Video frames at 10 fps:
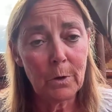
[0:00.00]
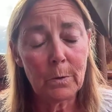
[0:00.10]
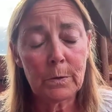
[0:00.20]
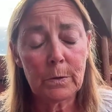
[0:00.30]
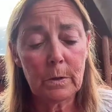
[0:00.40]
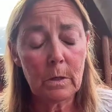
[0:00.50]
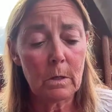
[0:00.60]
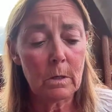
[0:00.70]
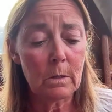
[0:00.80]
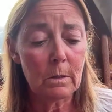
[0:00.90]
those
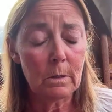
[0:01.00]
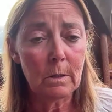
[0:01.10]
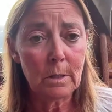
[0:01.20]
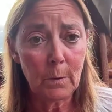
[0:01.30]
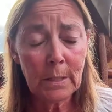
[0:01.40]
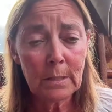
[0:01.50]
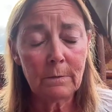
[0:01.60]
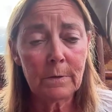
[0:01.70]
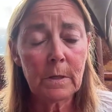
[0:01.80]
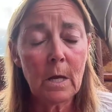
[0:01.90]

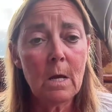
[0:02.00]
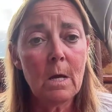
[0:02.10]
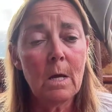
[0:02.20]
directives,